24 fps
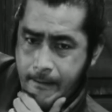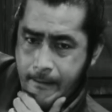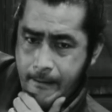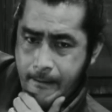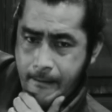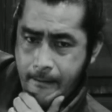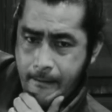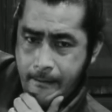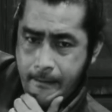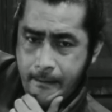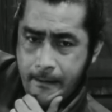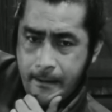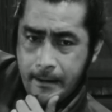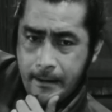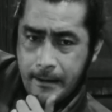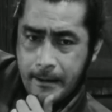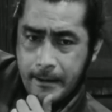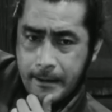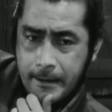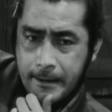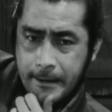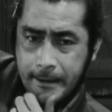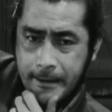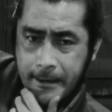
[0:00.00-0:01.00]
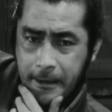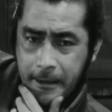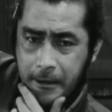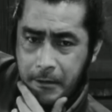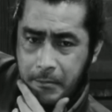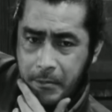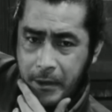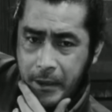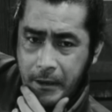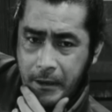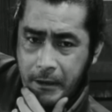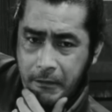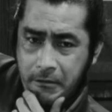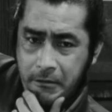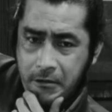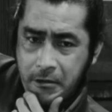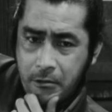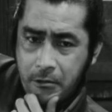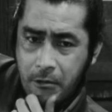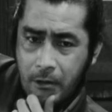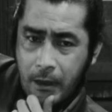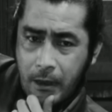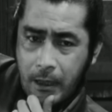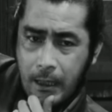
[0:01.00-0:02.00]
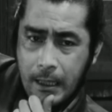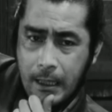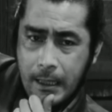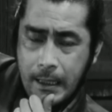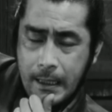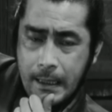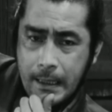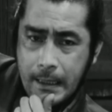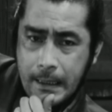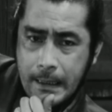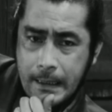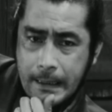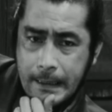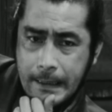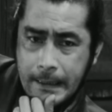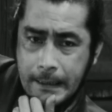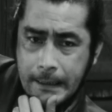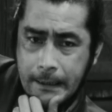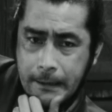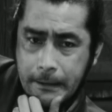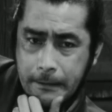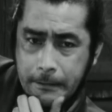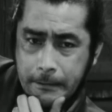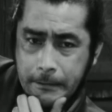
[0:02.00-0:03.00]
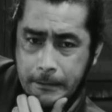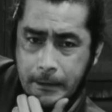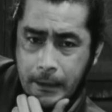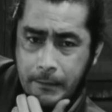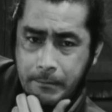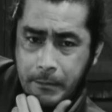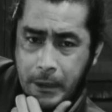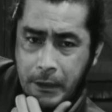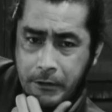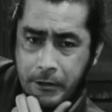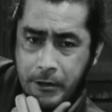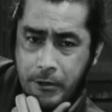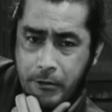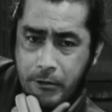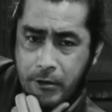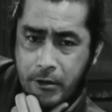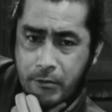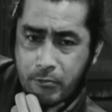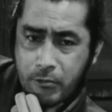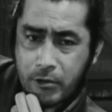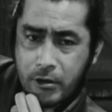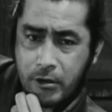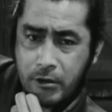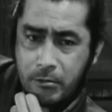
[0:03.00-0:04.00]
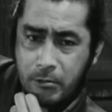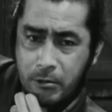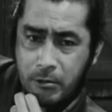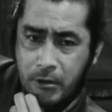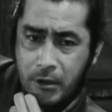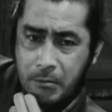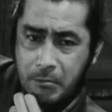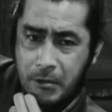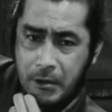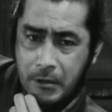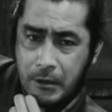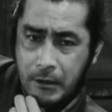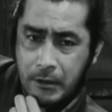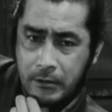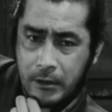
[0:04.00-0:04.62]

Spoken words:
and a likable anti-hero played to perfection by Toshiro Mifune.